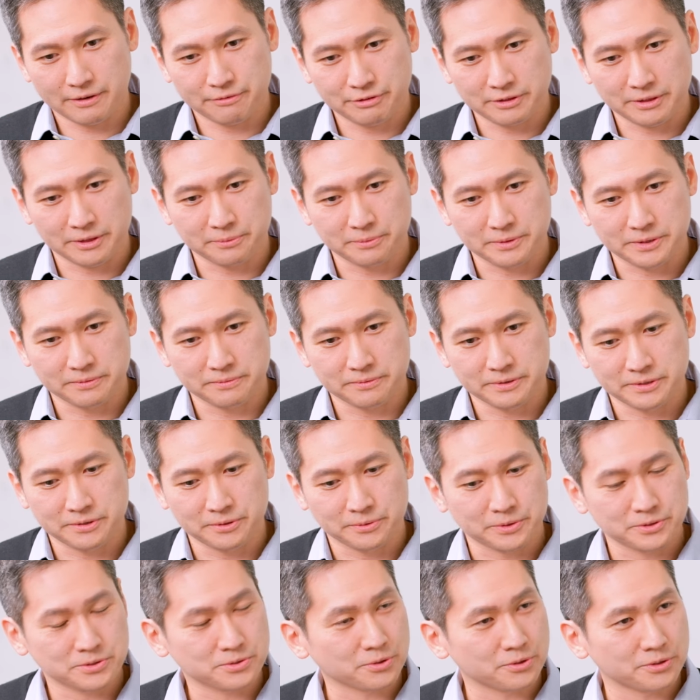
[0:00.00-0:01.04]
feel like we know
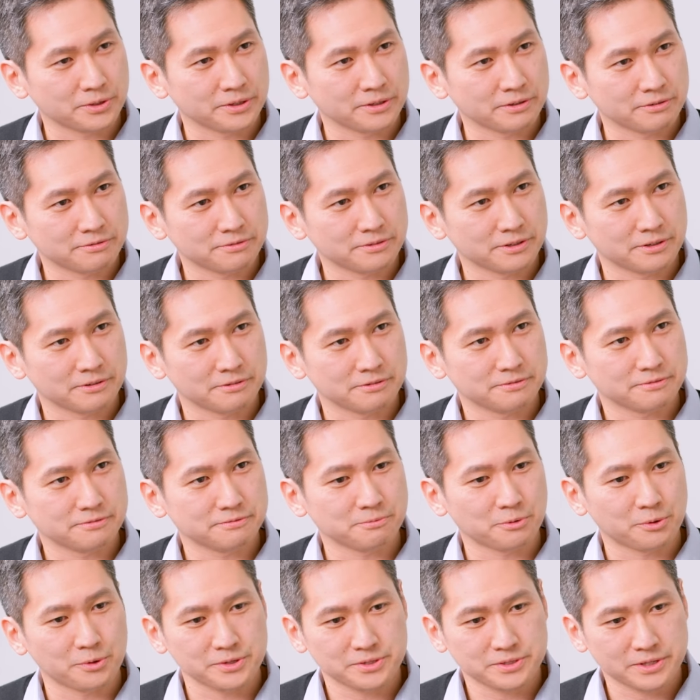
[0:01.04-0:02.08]
the story of
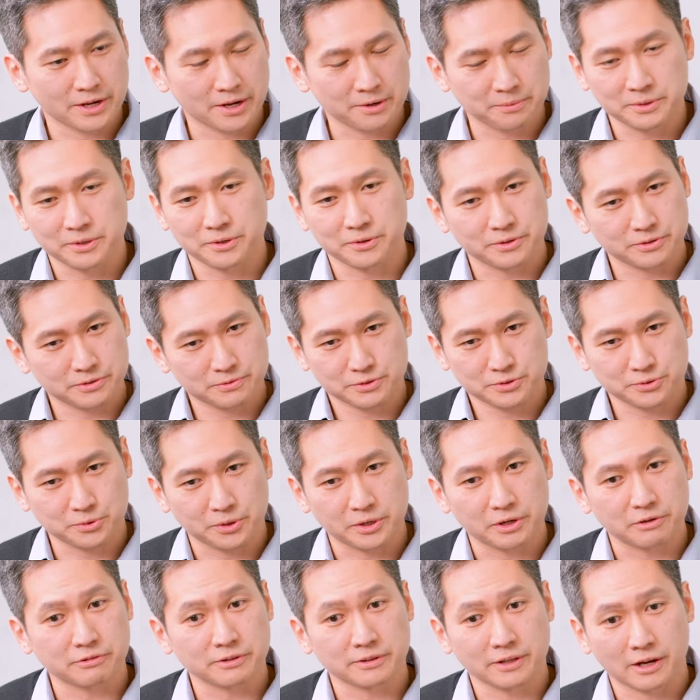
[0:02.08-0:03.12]
Morris Chang. We know the
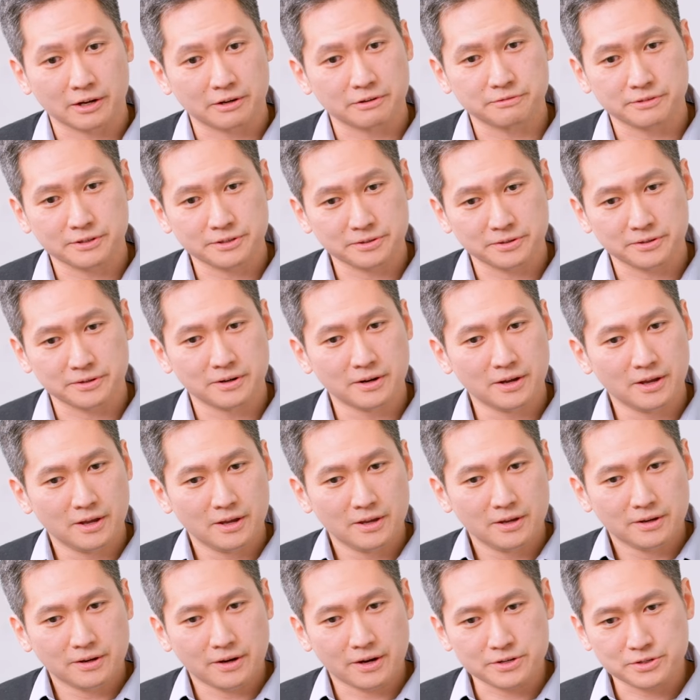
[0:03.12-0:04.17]
story of a lot of other
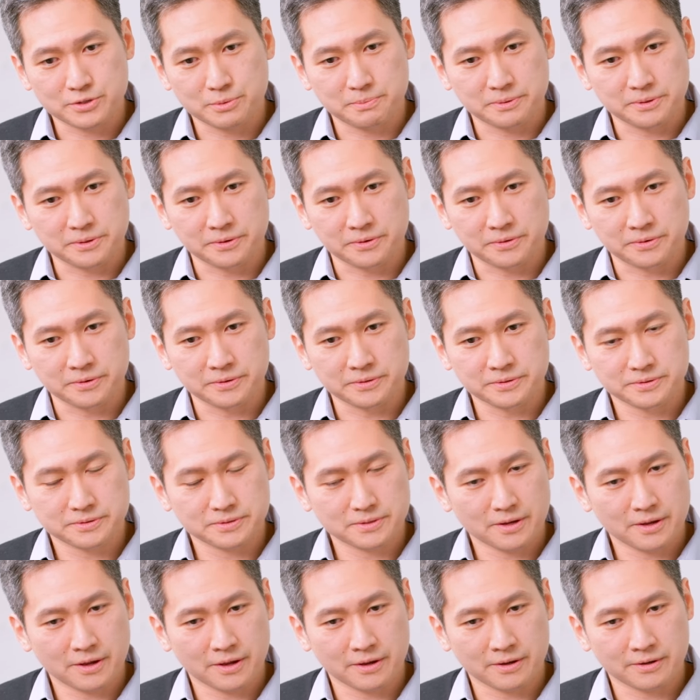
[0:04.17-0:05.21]
entrepreneurs
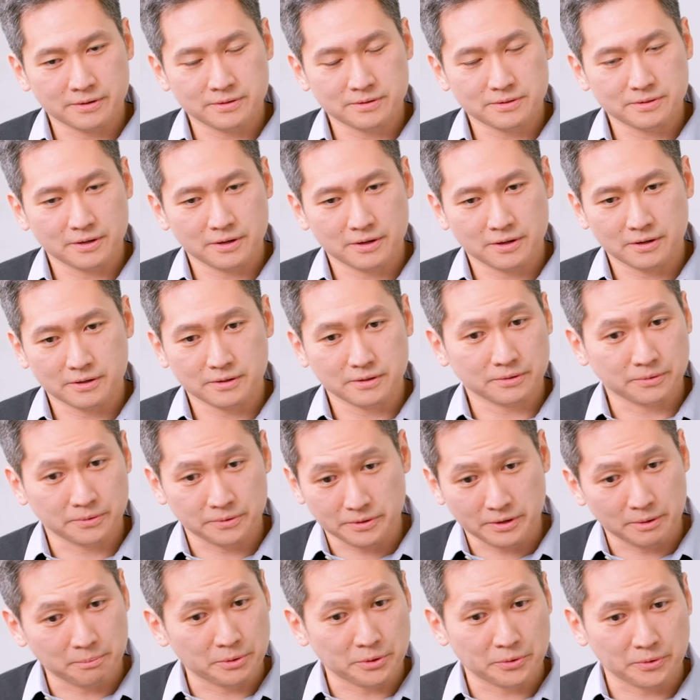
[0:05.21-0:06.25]
and
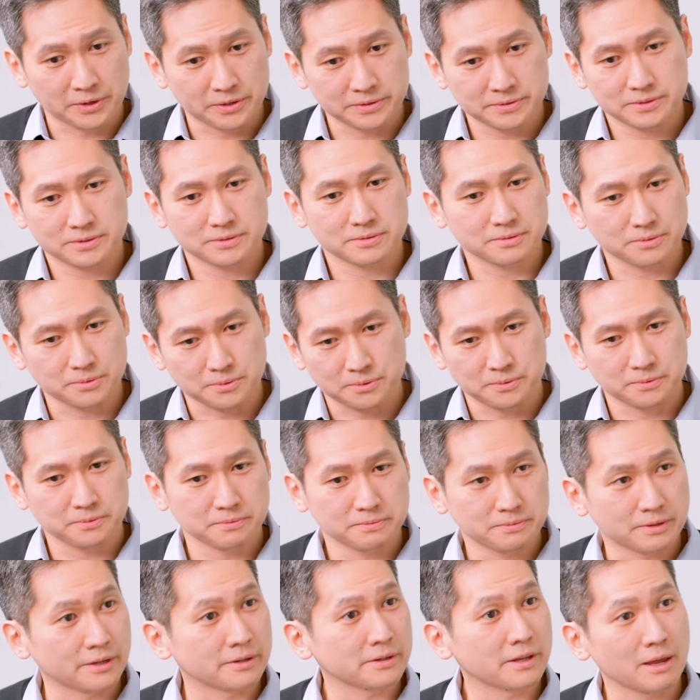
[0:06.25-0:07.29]
or immigrants who
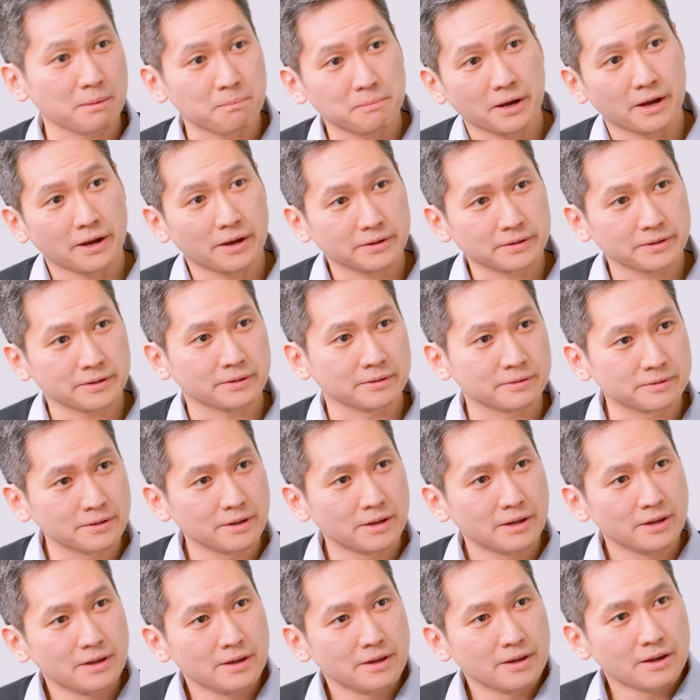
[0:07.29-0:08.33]
then came back and
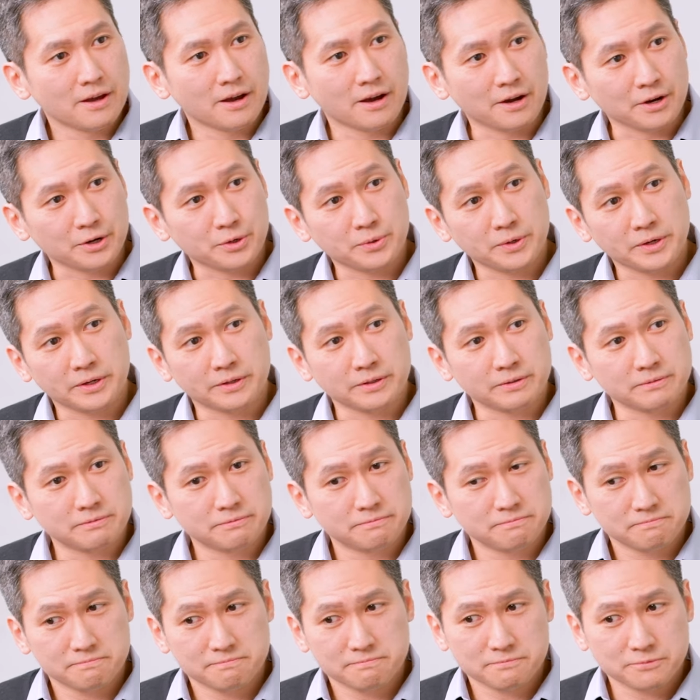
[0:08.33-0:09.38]
created
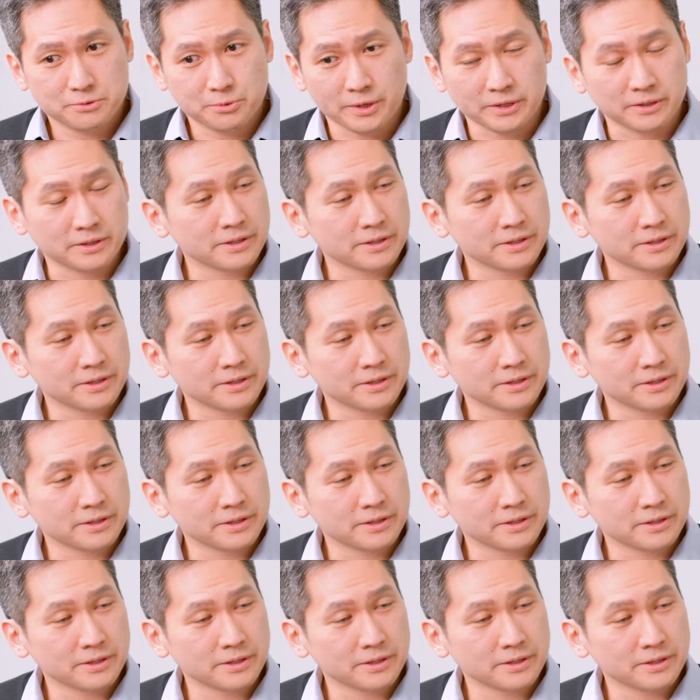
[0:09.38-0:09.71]
great